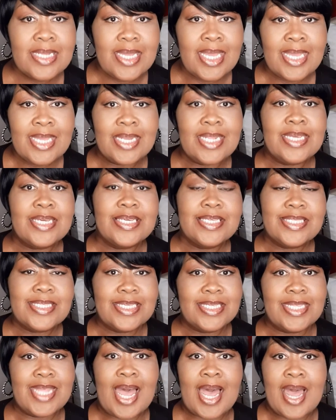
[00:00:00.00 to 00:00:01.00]
eating
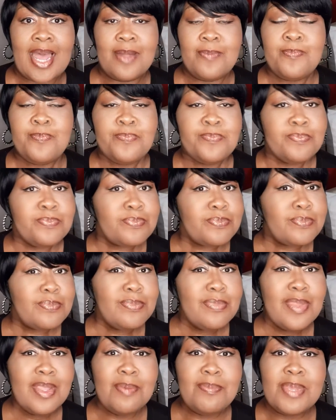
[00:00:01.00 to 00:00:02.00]
to die,
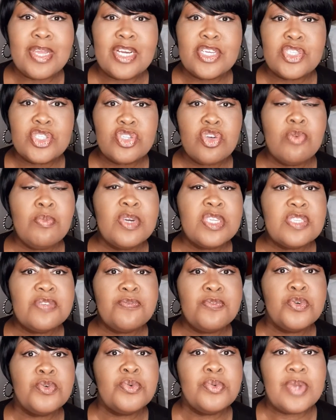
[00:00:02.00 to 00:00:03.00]
because so much
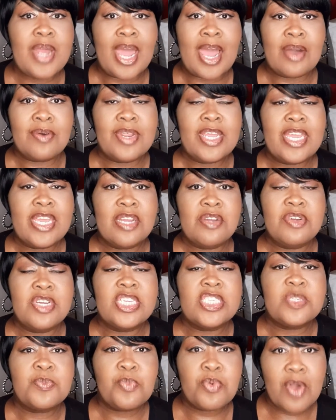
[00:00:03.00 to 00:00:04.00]
food out here
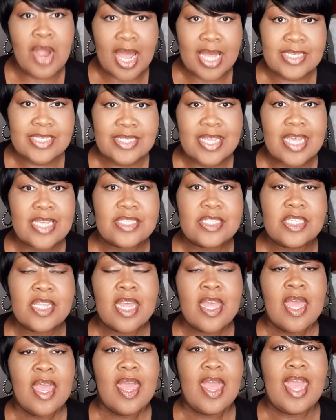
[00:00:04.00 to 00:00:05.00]
is processed,
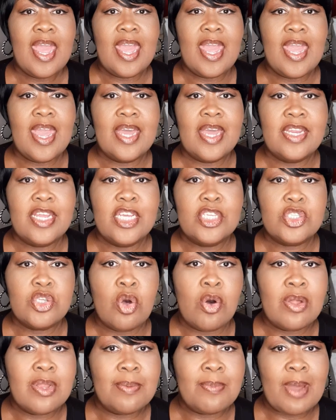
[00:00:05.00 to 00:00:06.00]
and it's
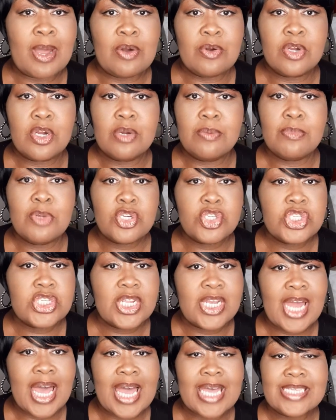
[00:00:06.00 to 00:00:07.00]
all about
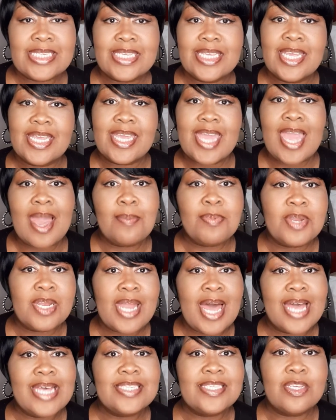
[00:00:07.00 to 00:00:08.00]
commercializing and
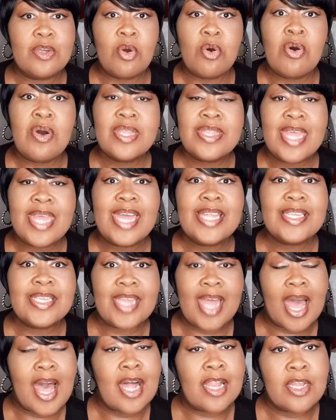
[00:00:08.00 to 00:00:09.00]
capitalizing on that
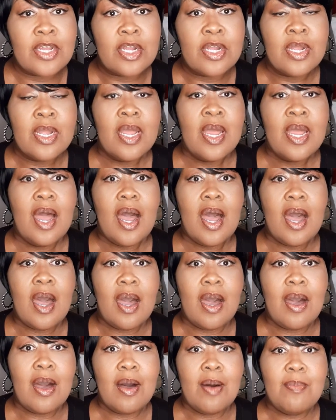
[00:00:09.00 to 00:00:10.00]
dollar,
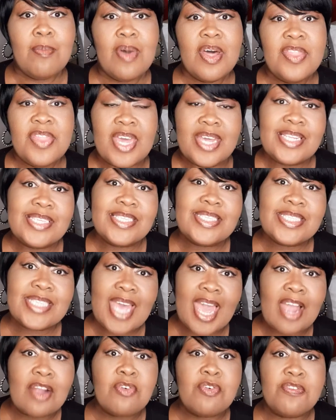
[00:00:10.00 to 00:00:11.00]
that it's
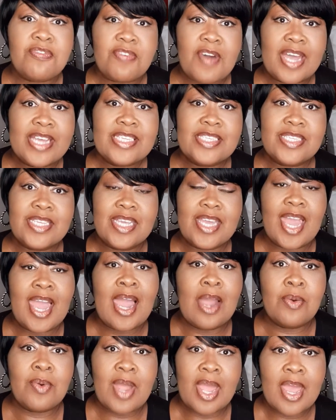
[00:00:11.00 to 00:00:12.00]
sacrificing
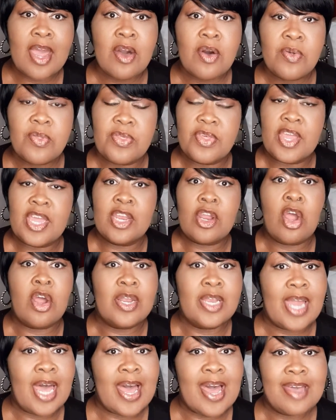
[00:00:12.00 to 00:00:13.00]
our health and
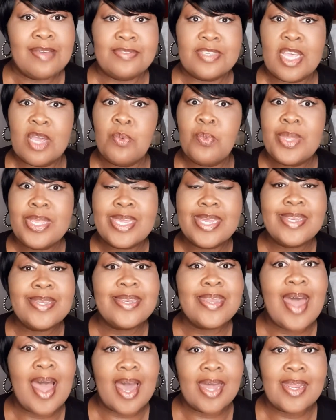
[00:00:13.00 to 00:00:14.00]
our lives, and we
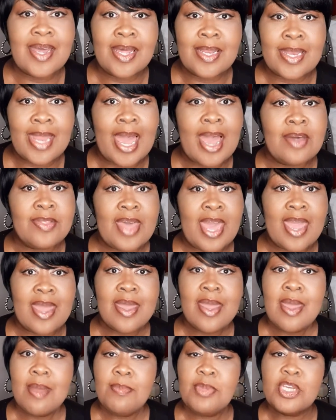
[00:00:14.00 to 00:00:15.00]
cannot allow
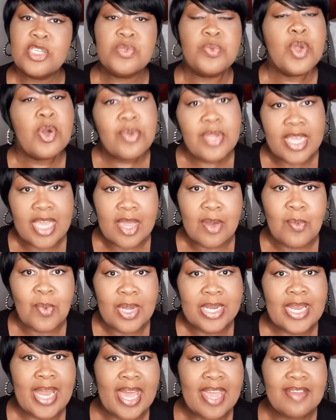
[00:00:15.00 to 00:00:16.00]
that, because we only get
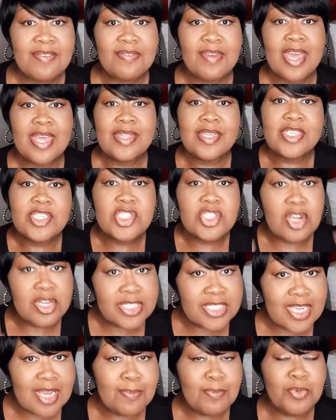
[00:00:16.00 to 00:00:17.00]
one life, and this is our
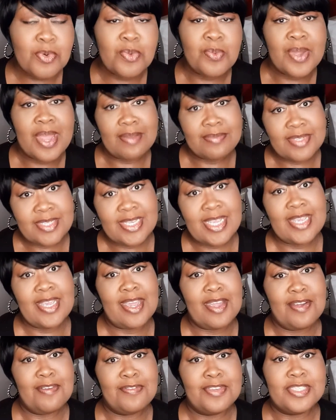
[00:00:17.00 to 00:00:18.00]
temple, and we have to take
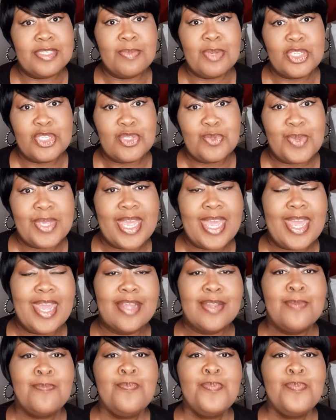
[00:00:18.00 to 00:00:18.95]
care of it as much as we can.